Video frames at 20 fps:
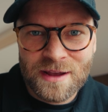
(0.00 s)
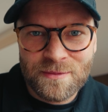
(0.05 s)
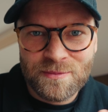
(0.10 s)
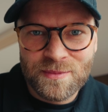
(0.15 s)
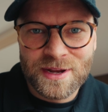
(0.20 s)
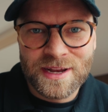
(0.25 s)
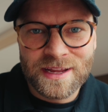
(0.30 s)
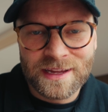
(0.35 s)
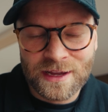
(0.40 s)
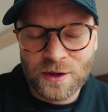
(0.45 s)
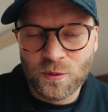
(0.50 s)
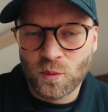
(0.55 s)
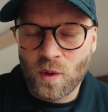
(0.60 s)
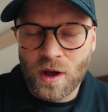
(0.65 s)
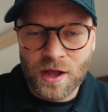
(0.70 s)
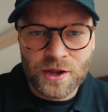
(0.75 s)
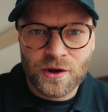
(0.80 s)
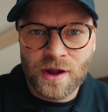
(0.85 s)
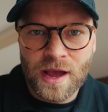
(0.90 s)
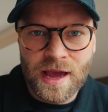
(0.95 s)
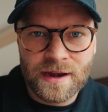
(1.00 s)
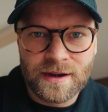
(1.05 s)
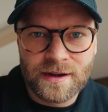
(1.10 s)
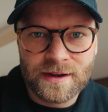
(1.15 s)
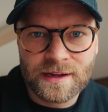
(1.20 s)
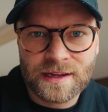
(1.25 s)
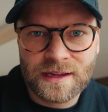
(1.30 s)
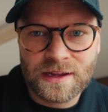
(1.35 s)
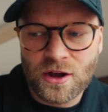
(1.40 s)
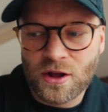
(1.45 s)
meaning while you're
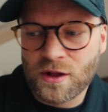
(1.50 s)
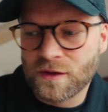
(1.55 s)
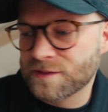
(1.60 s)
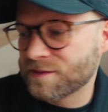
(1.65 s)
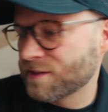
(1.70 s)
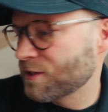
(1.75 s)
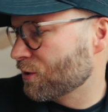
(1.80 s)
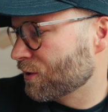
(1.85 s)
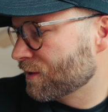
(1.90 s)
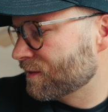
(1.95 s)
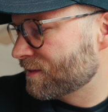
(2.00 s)
editing, all of a sudden you're gonna